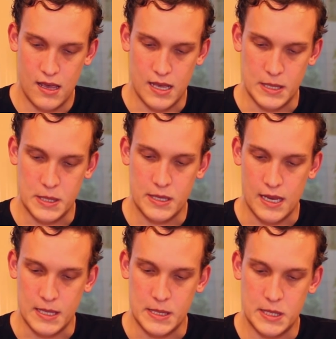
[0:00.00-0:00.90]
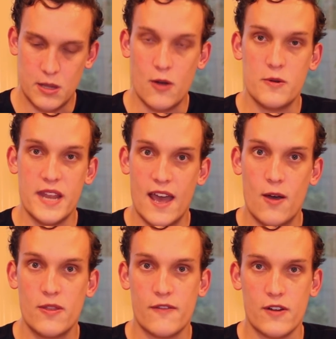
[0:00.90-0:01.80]
is slowed
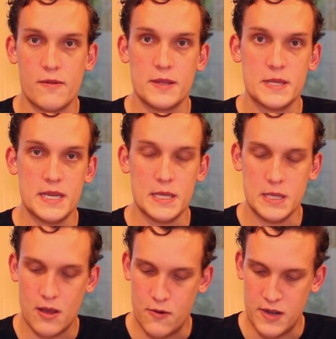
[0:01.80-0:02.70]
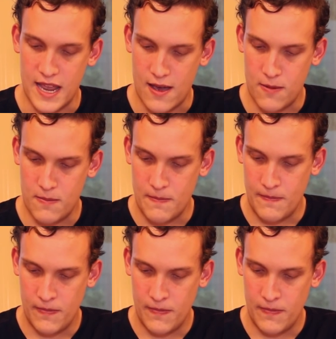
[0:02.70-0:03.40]
down. The frequency is slowed down,